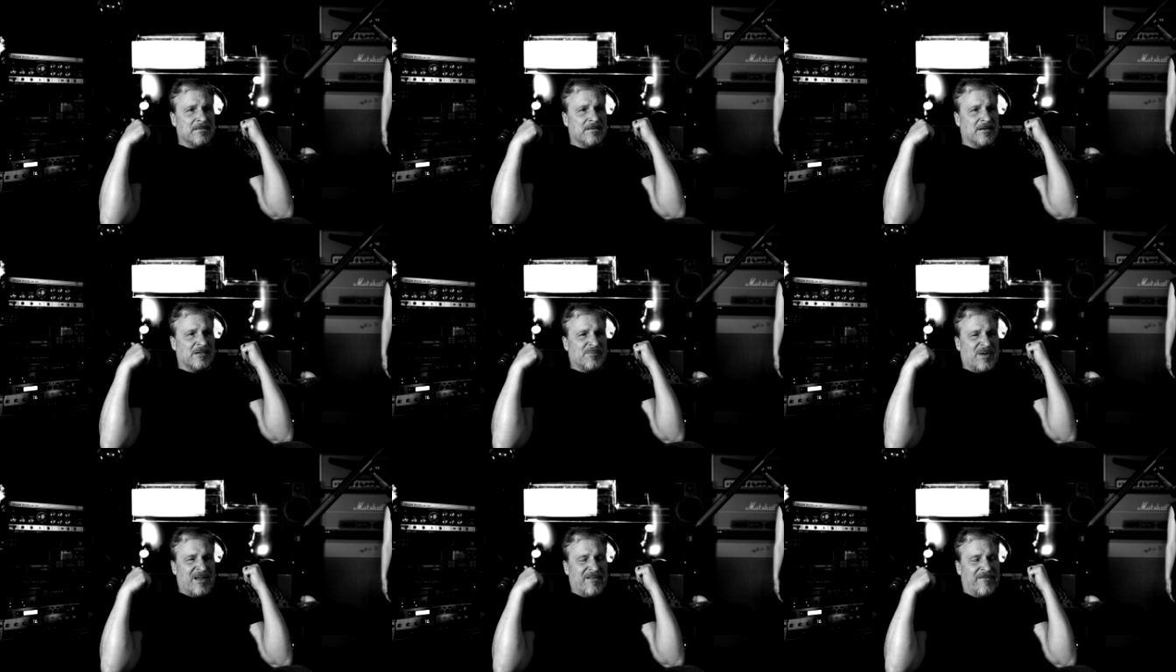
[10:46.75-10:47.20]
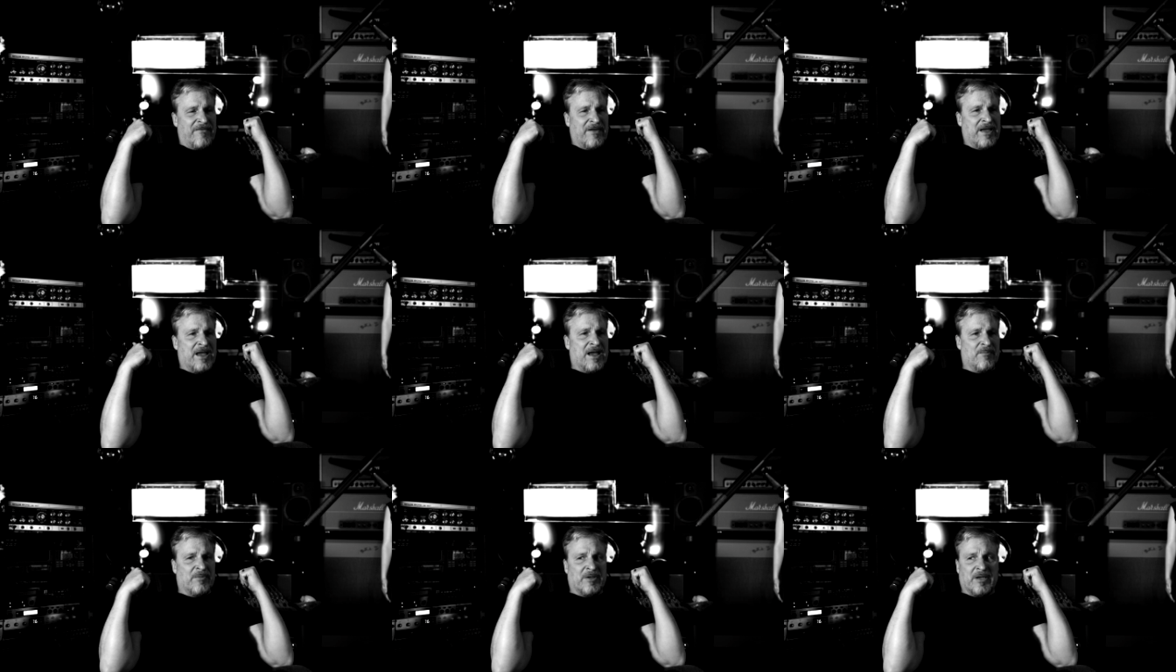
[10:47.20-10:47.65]
There's my
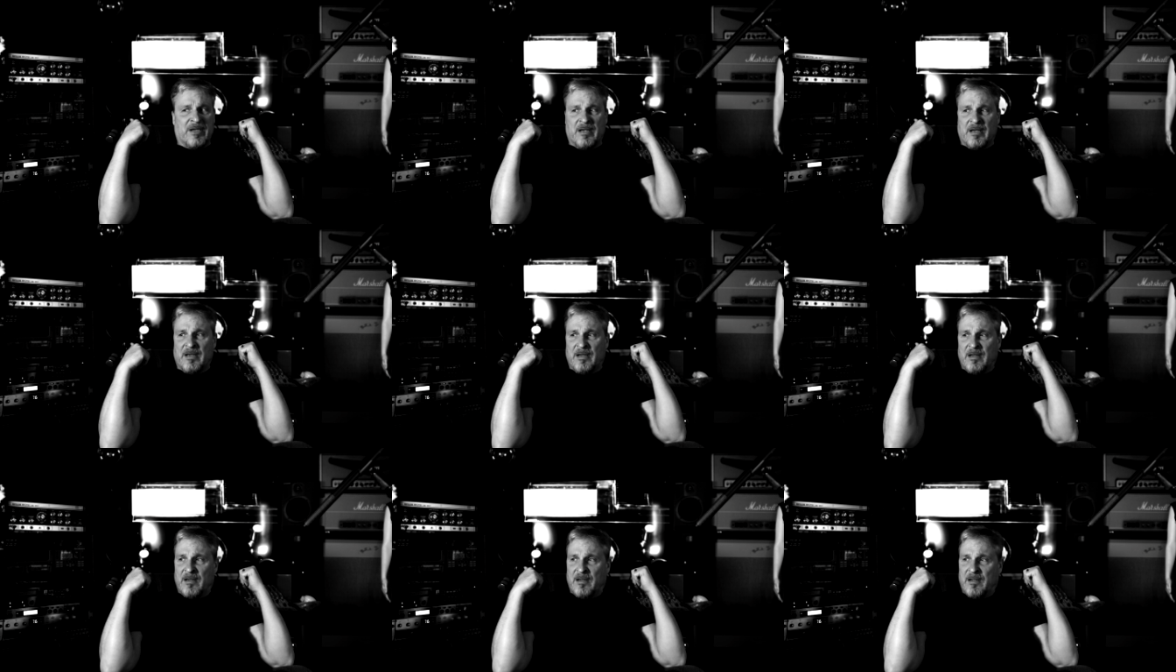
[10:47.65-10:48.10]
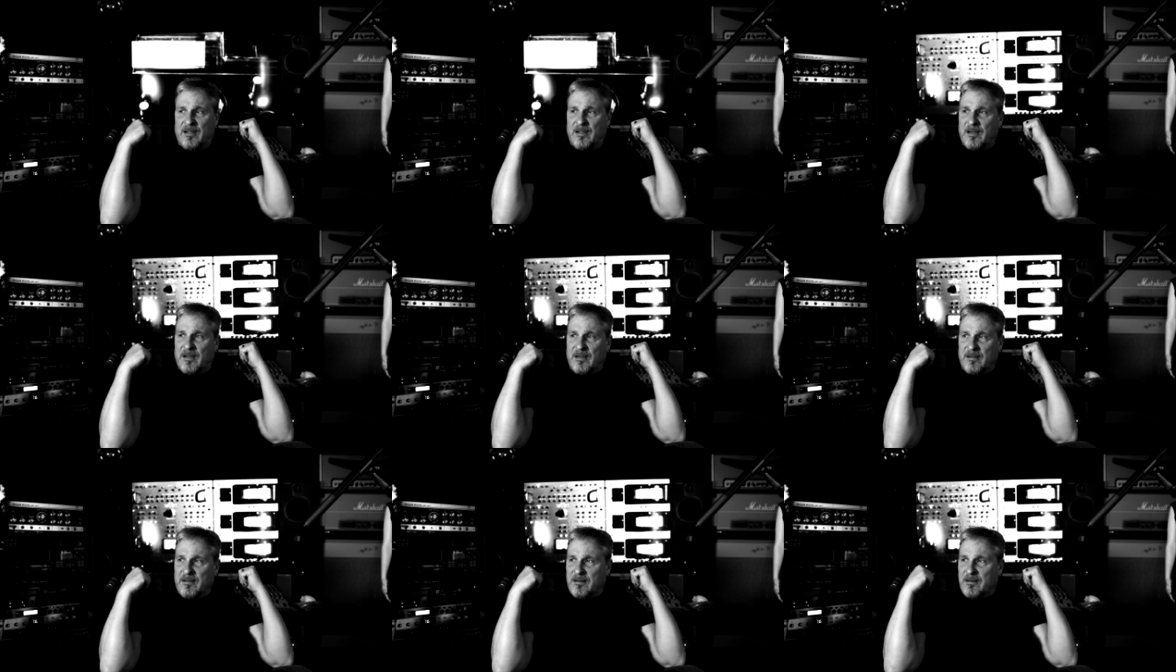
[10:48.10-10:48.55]
family.
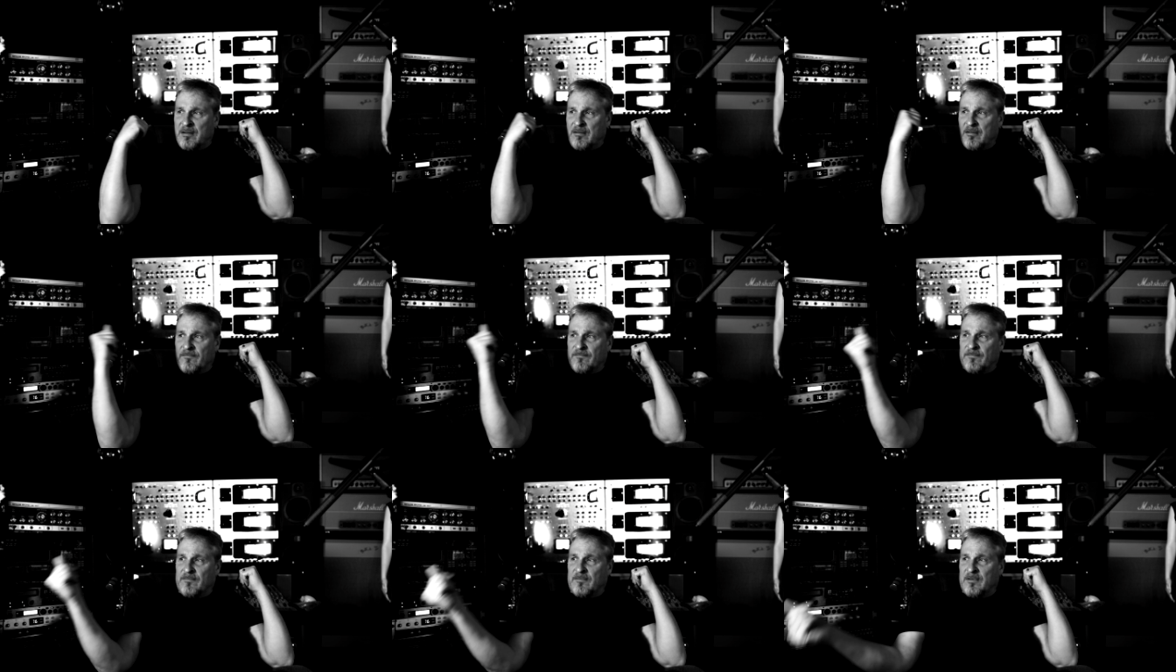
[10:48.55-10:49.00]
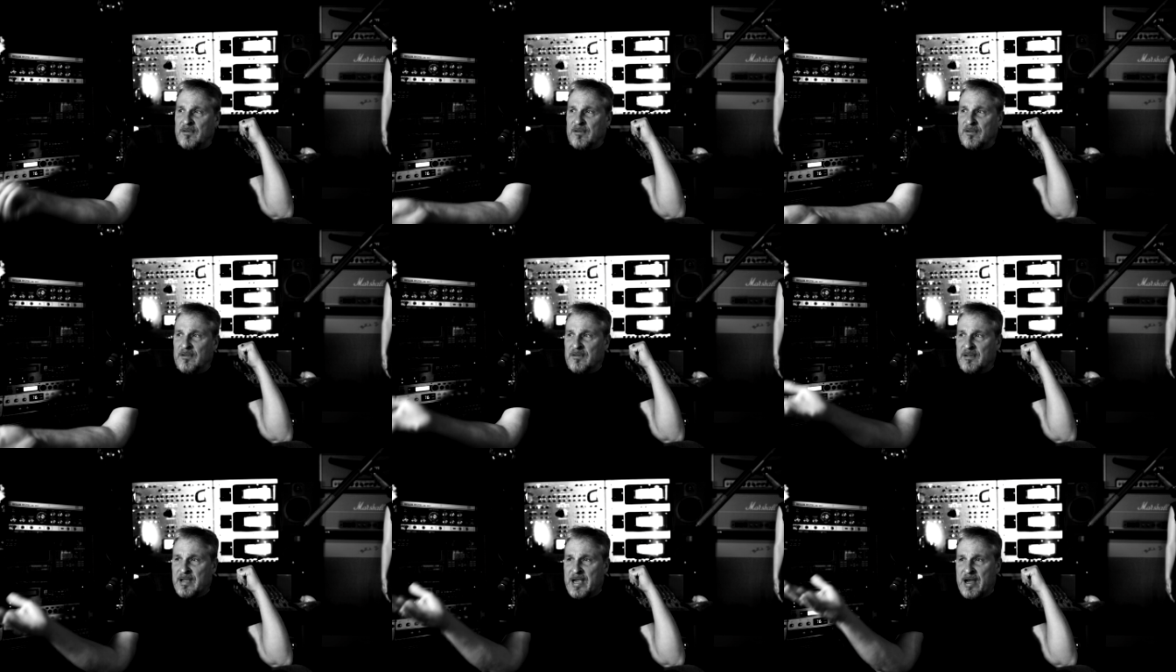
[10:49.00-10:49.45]

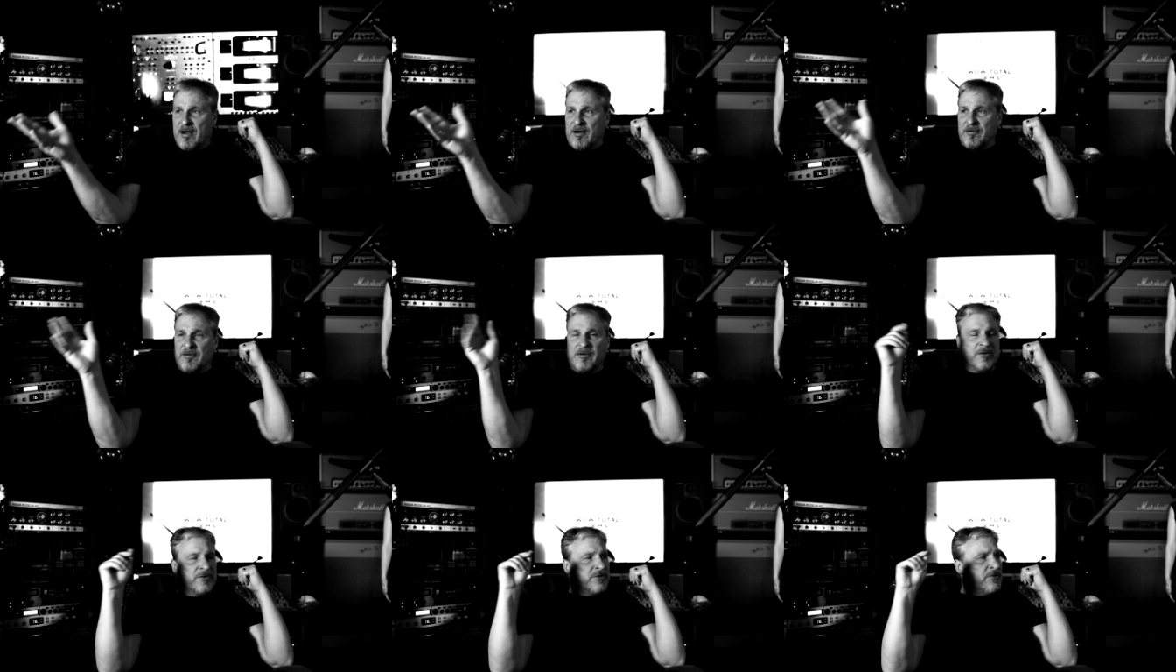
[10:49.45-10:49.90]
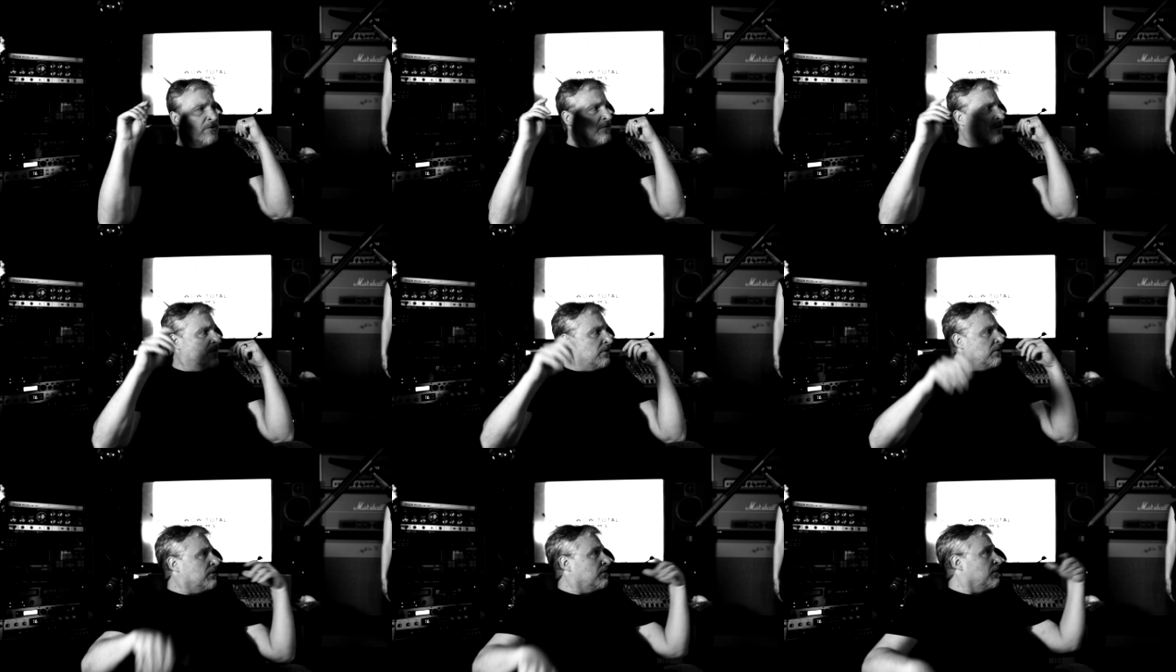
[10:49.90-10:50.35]
Characters
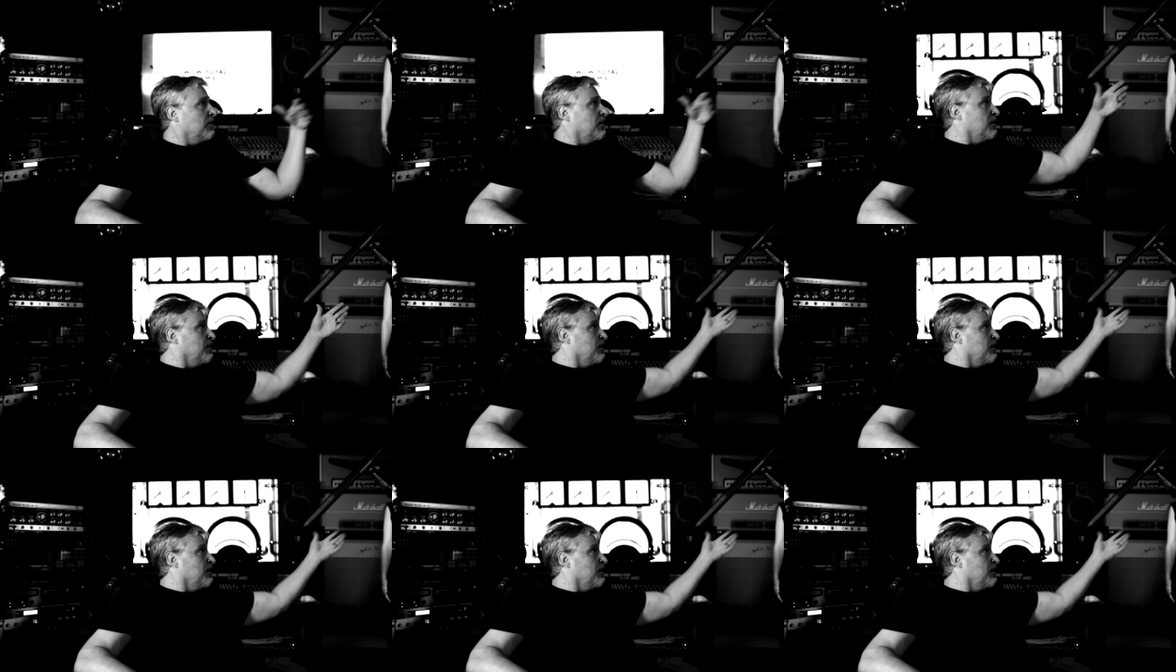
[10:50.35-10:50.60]
or,